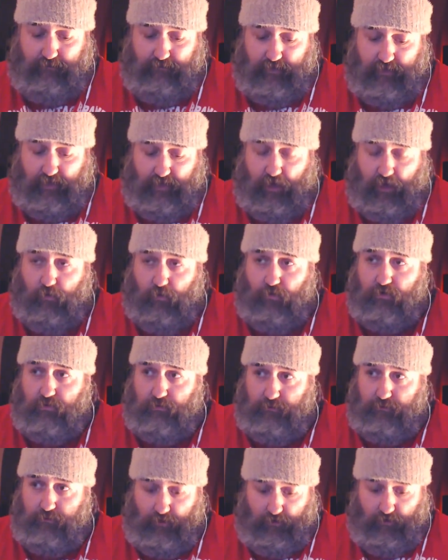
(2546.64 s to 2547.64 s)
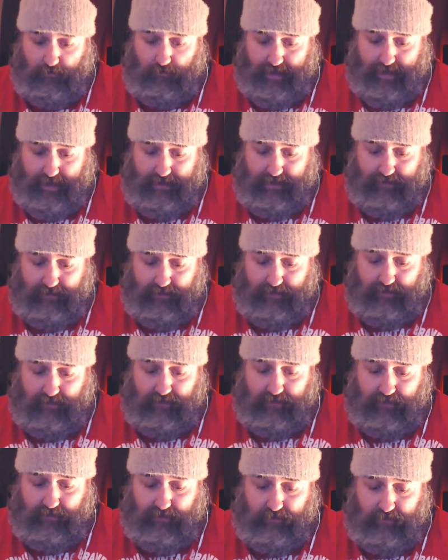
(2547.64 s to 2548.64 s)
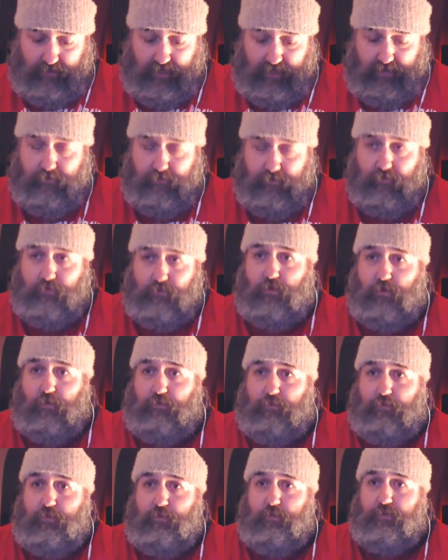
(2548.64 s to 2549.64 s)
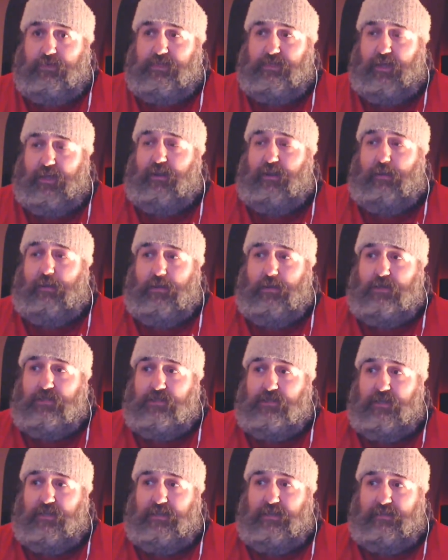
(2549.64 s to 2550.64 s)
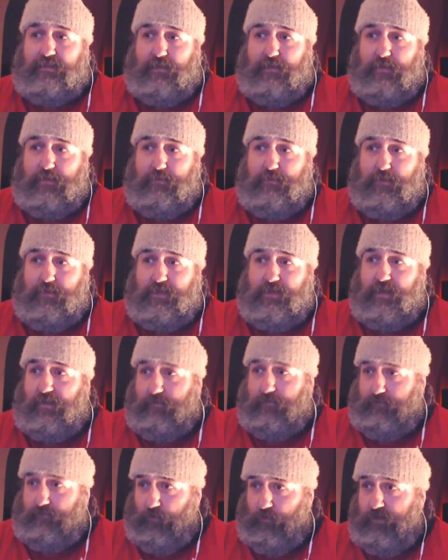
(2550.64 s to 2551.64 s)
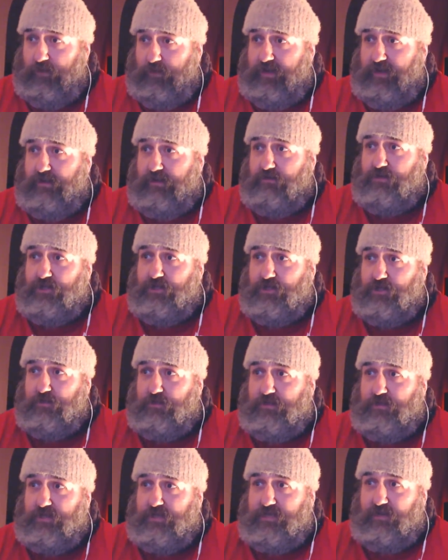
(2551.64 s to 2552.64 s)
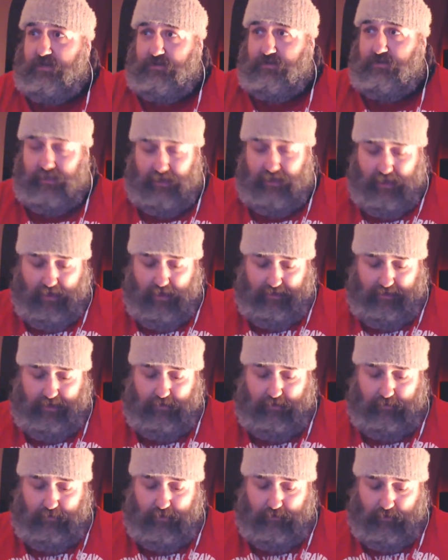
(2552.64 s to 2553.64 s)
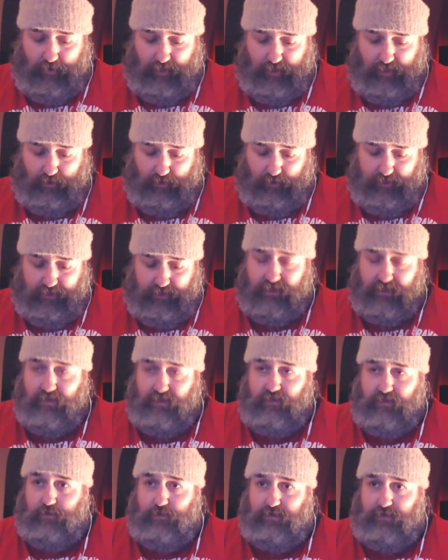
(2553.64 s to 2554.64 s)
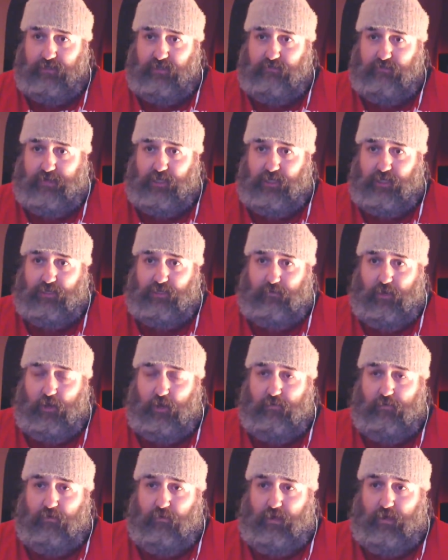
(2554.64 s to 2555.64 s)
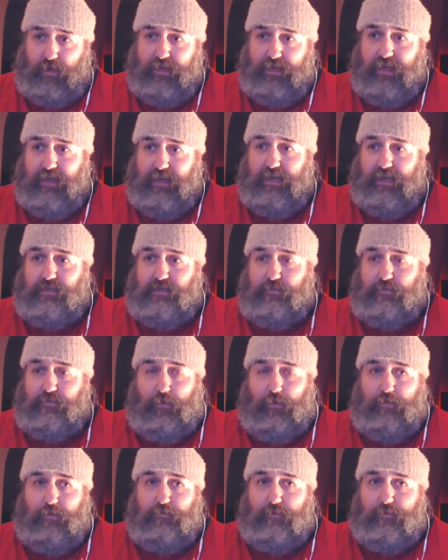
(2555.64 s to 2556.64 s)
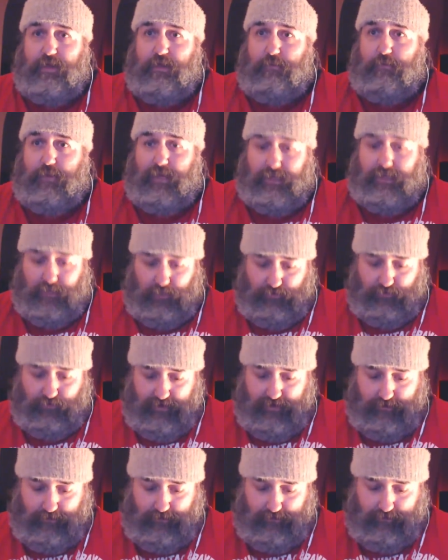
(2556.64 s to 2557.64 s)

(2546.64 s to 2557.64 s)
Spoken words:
Cold but not mad. Celtic, who got through on this. Personally, that'd be my formerly knows as but Celtic. That would be my choice, so we can smash them home and away. It's a 5-minute plane trip.